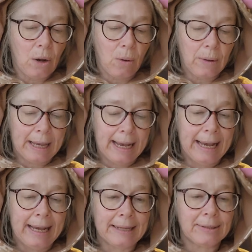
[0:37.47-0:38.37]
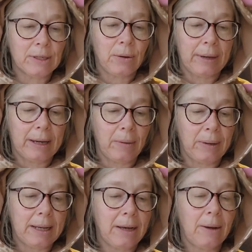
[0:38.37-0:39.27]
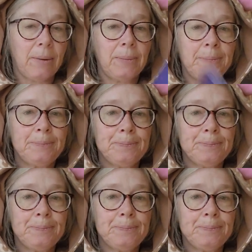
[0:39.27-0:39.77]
Okay, so here we go.